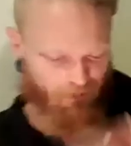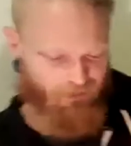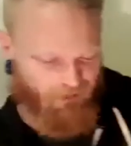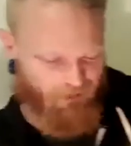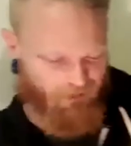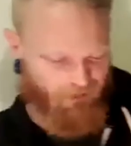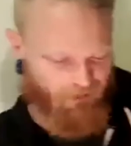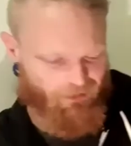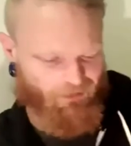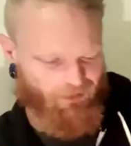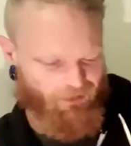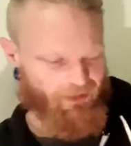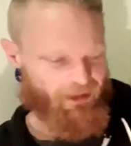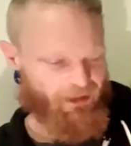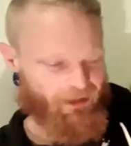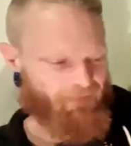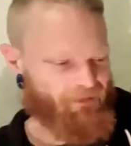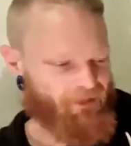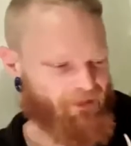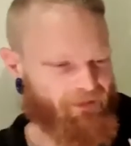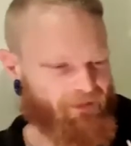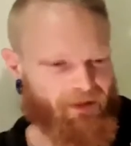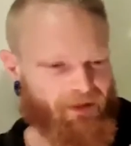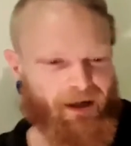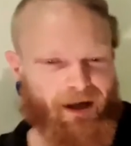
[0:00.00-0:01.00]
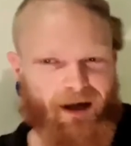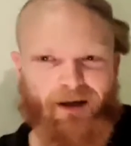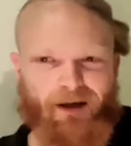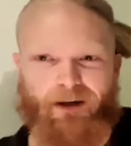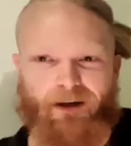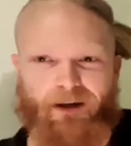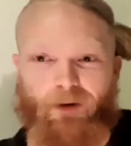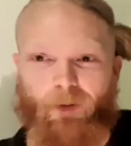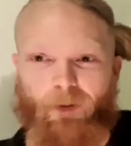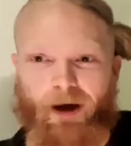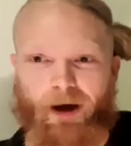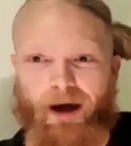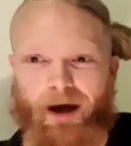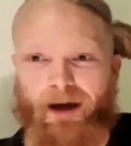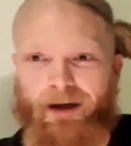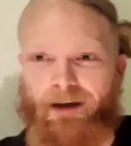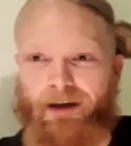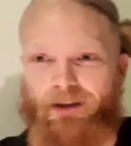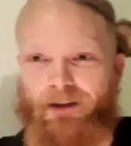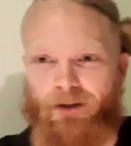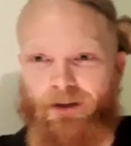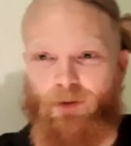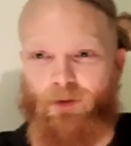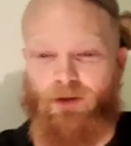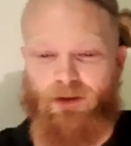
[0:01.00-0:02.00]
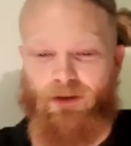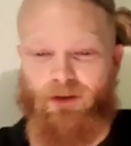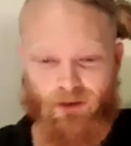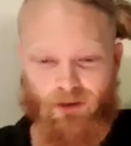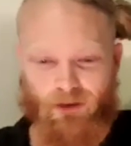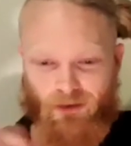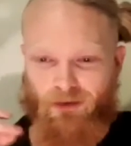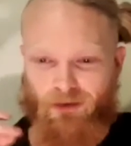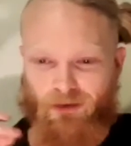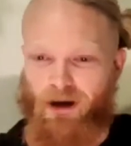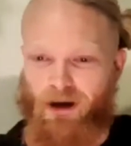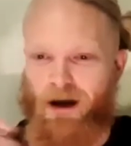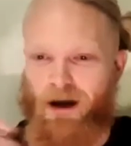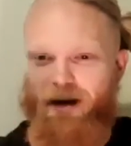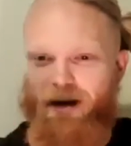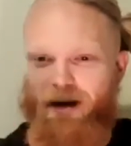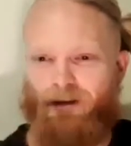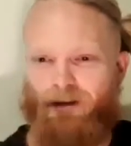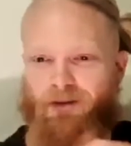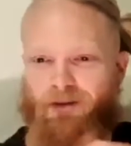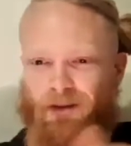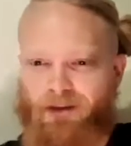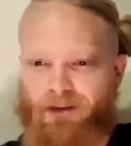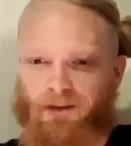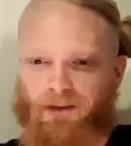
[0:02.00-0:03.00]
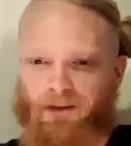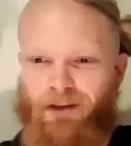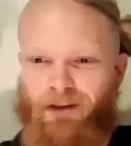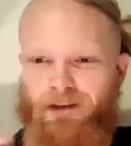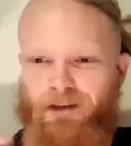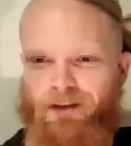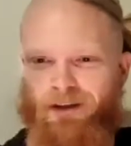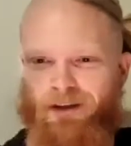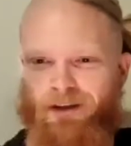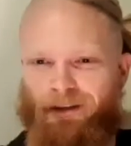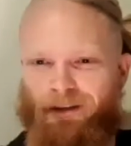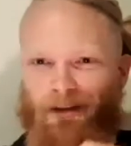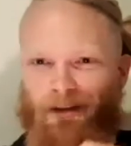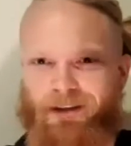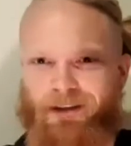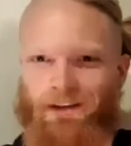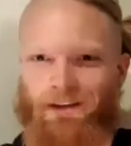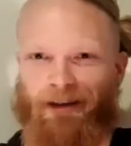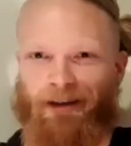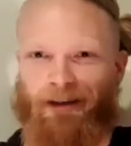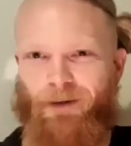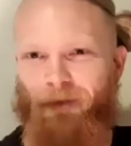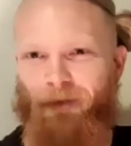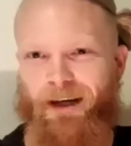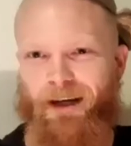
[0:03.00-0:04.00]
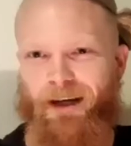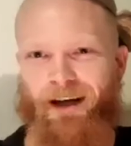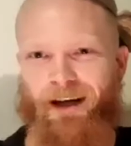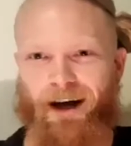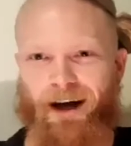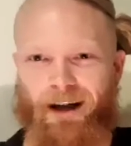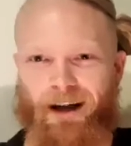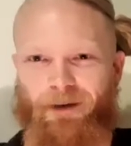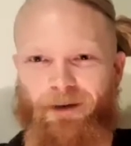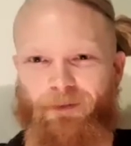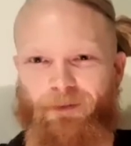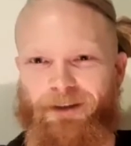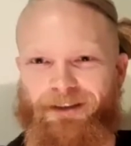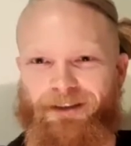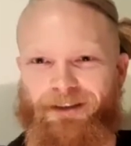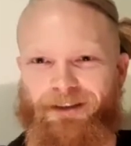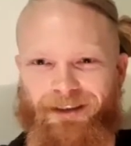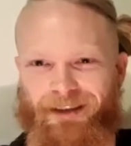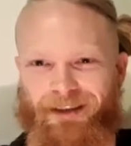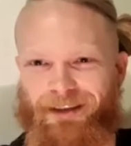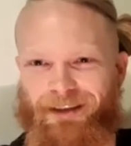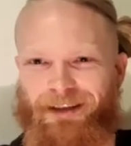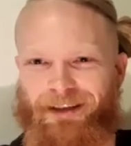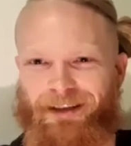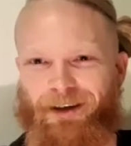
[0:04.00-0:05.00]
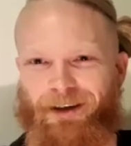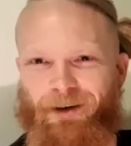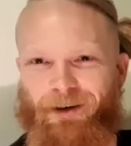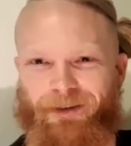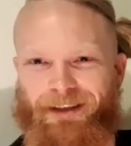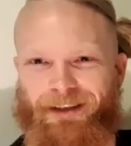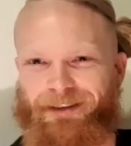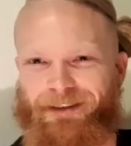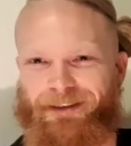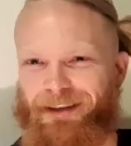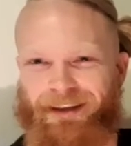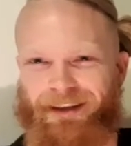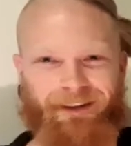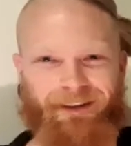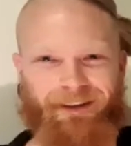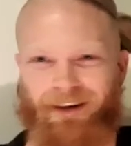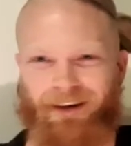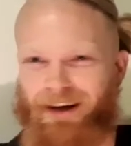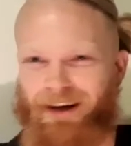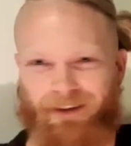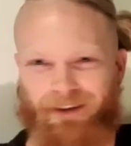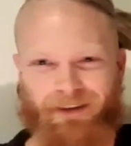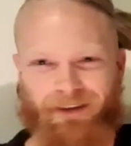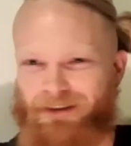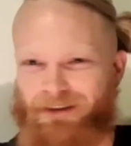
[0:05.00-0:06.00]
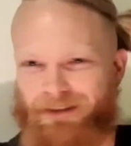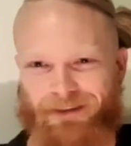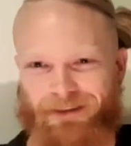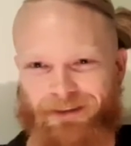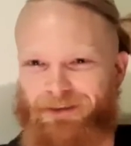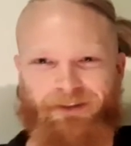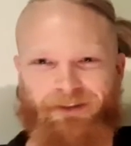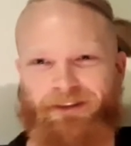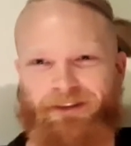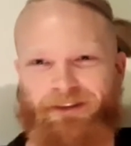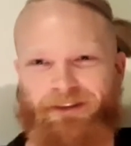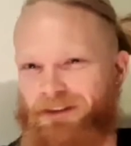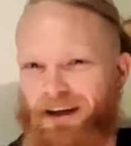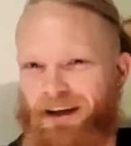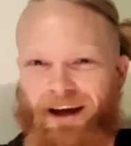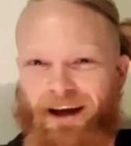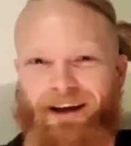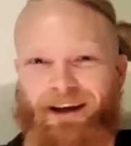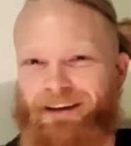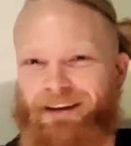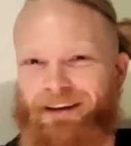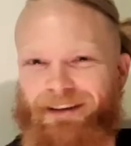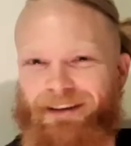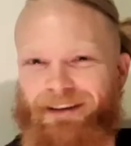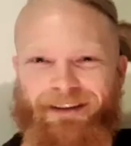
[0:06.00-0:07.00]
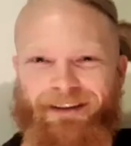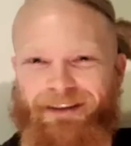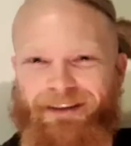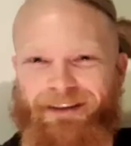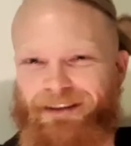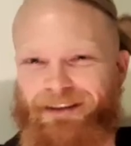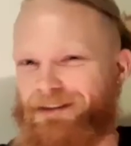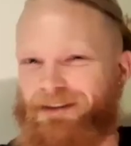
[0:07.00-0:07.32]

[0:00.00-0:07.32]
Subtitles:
got everything out of your way and you were just like, duh, duh, duh, duh, duh. Me and Harlan were sitting there commenting like, this is sick, this is